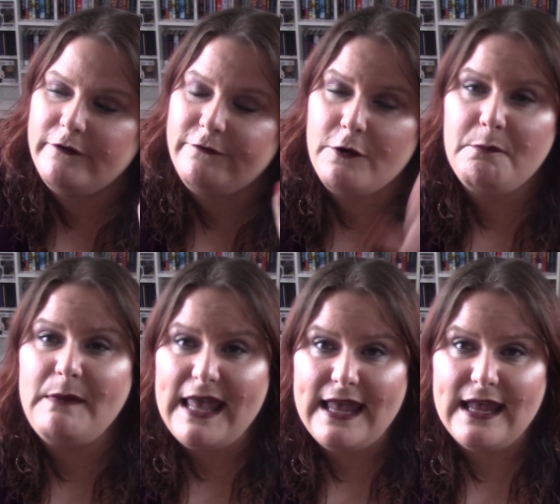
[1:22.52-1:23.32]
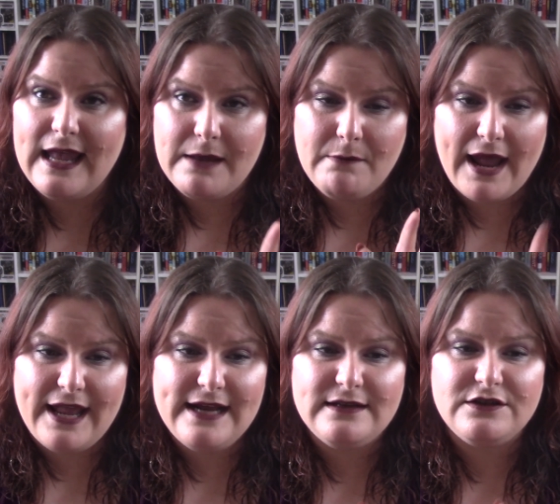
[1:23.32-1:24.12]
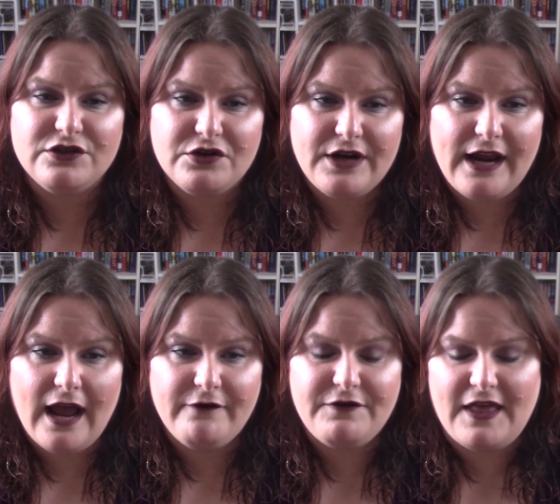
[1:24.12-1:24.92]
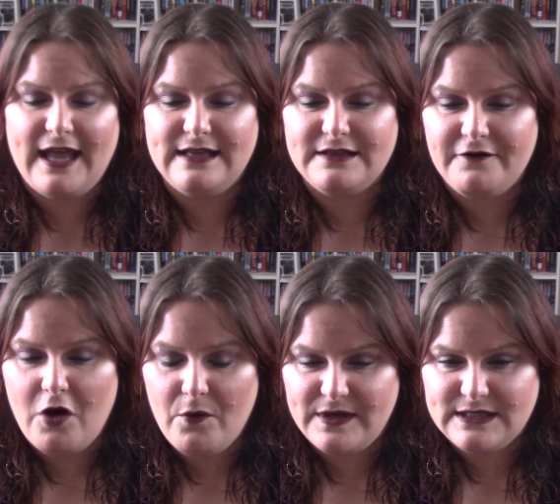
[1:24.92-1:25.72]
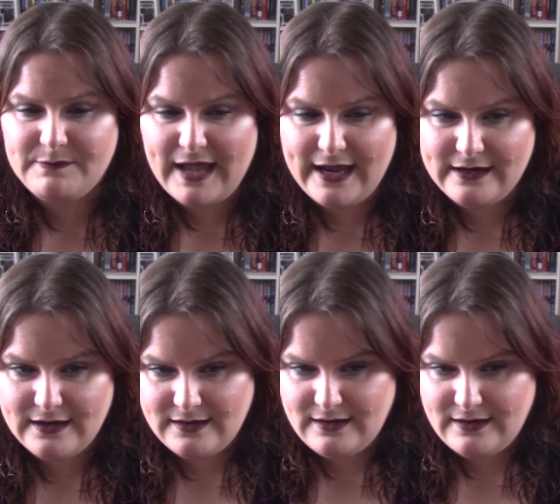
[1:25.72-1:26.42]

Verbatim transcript: for me, my history of things have always been,